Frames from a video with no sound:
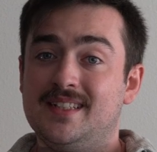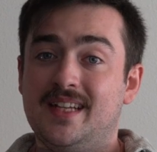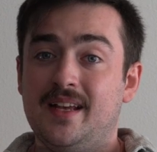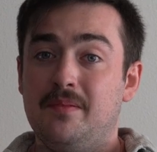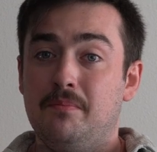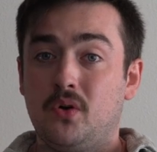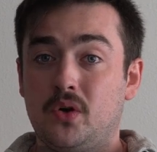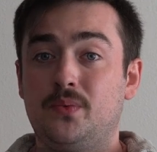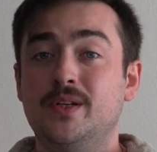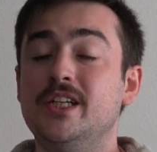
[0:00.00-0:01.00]
as get
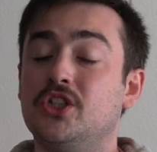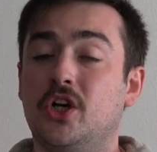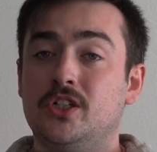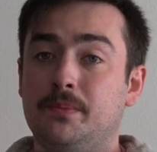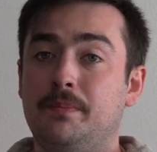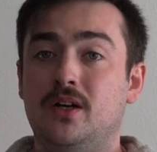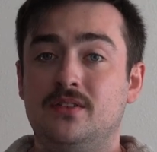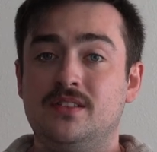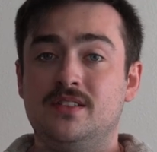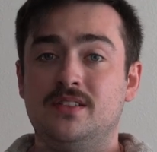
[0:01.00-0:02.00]
more reach on your
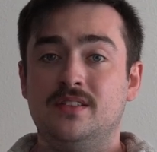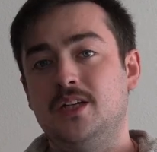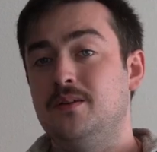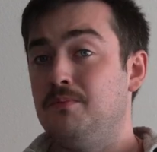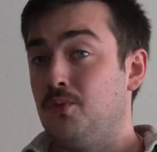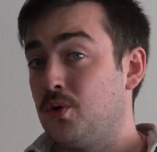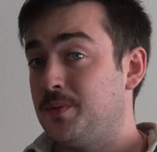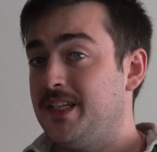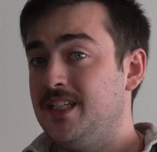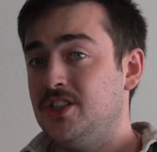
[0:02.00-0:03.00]
posts. More
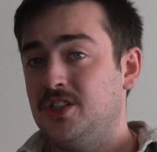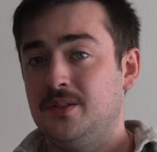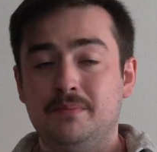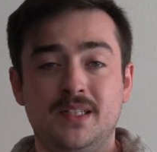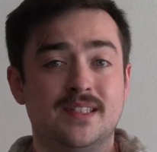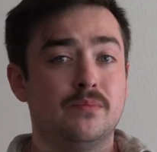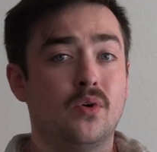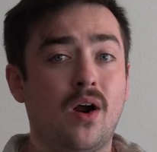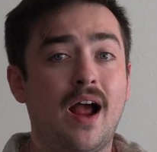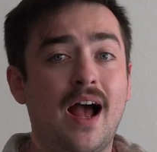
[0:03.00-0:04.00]
reach means
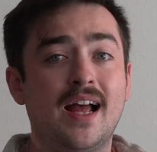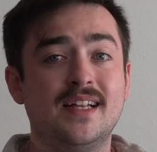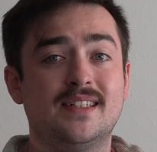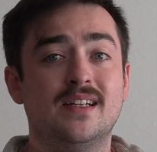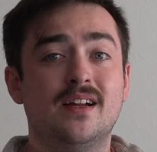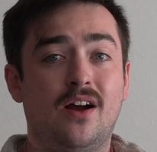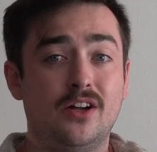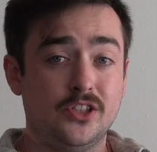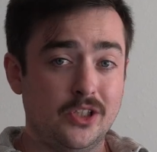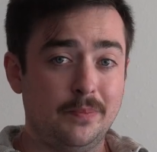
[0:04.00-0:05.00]
more eyes
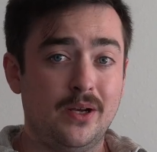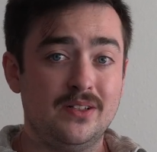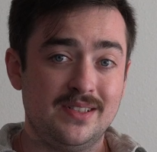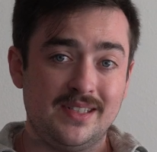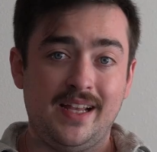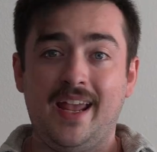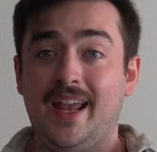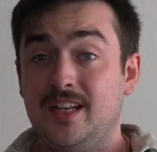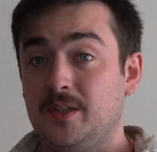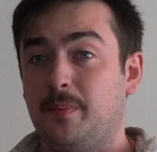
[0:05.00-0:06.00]
on your post
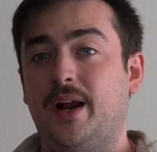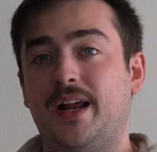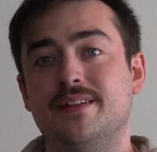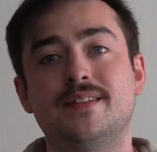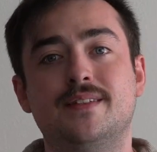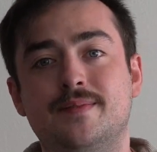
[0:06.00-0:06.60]
and your brand.